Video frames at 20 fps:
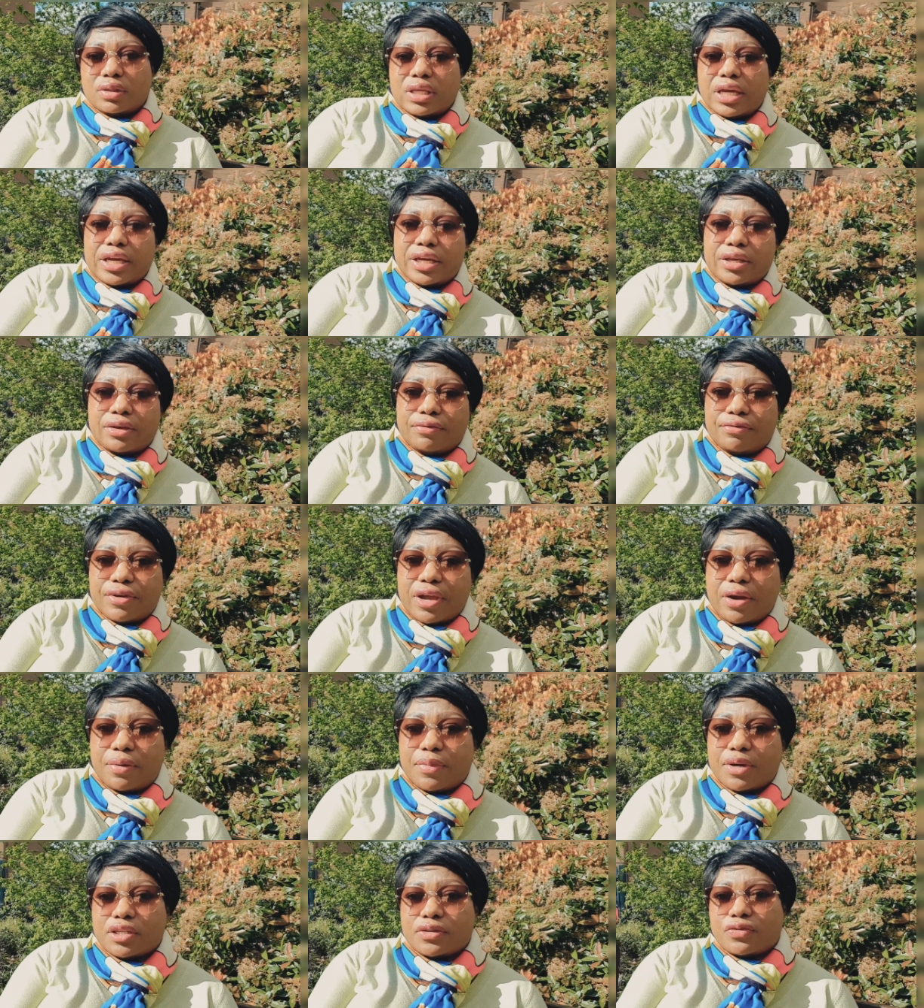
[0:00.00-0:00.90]
Thank you
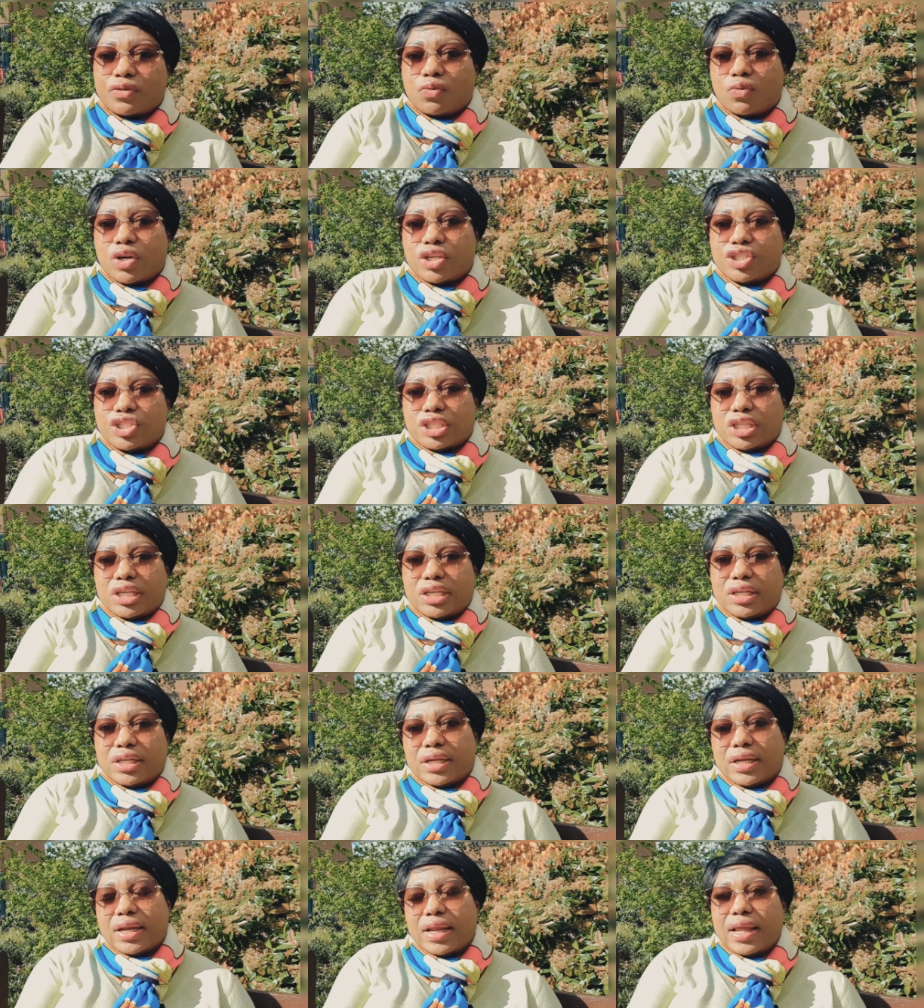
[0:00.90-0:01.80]
very much for watching.
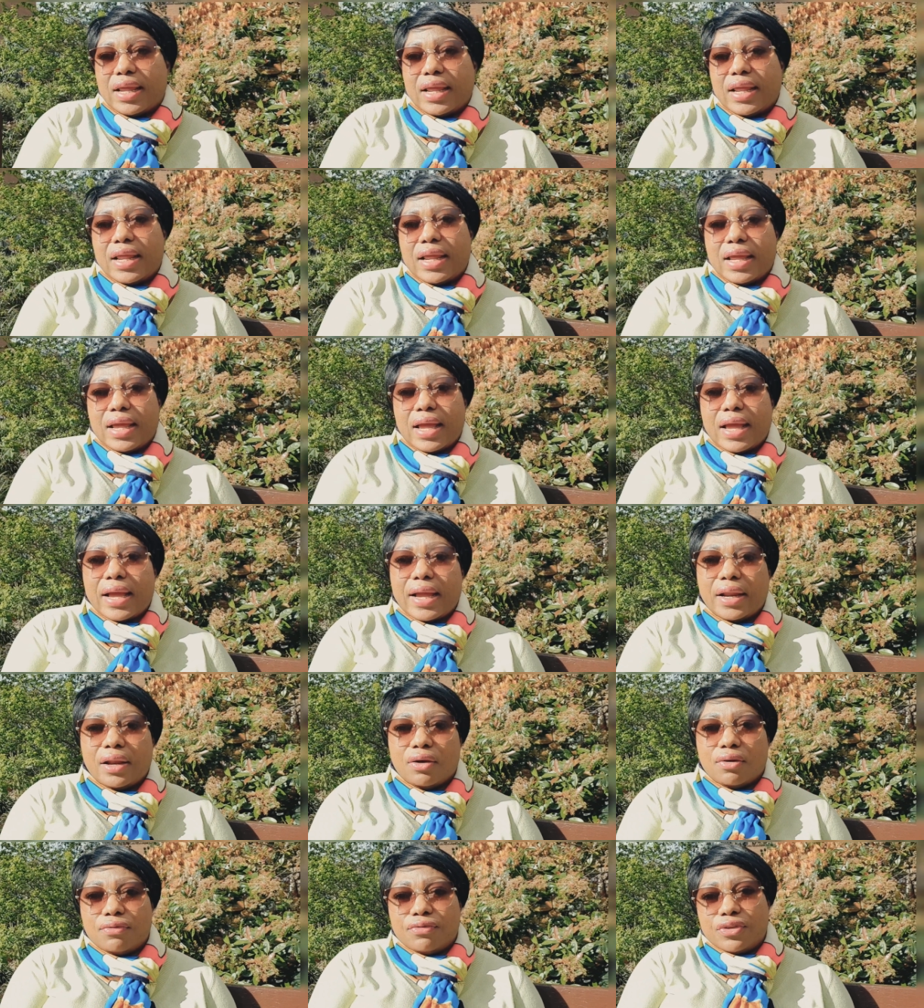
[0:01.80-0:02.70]
I
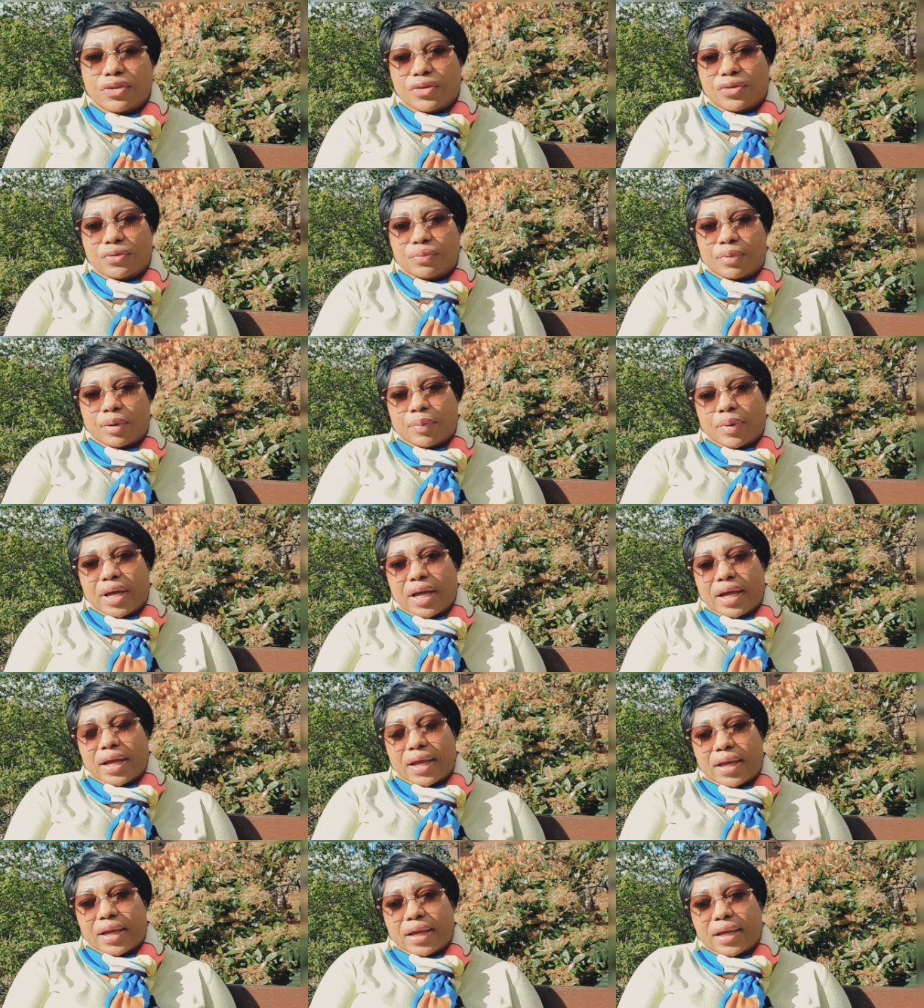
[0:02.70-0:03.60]
love you. Bye
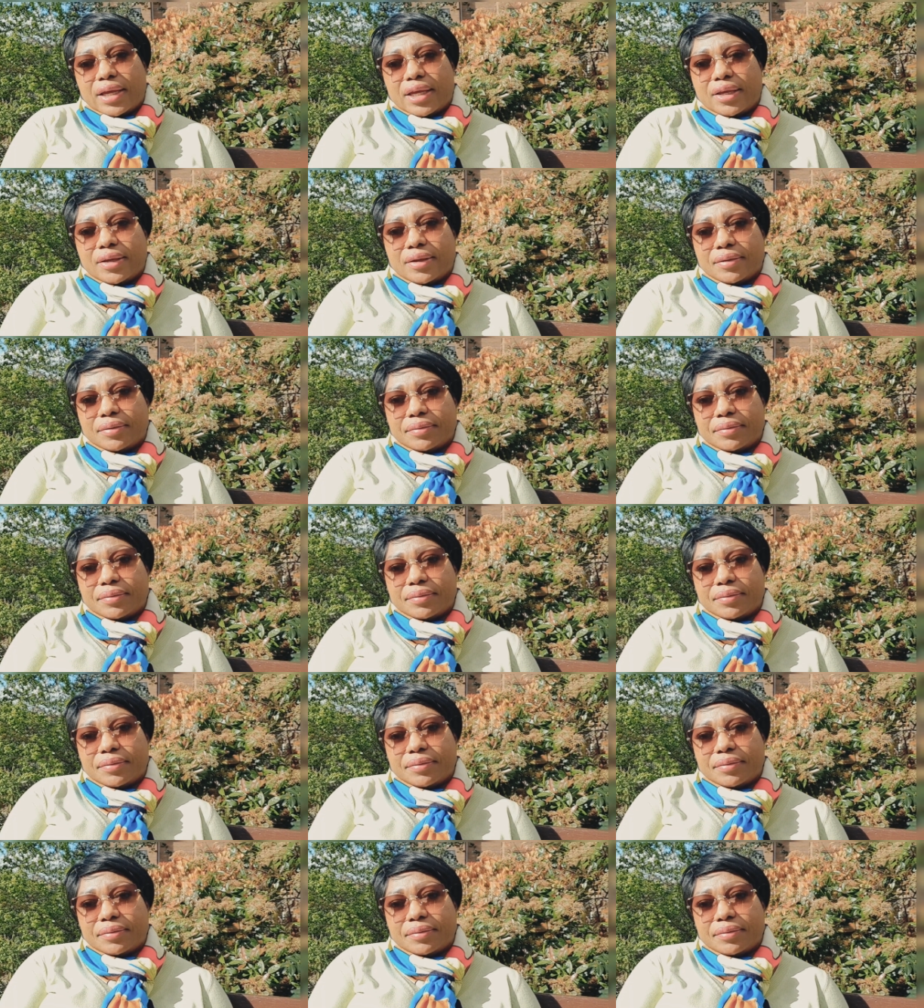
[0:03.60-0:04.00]
bye.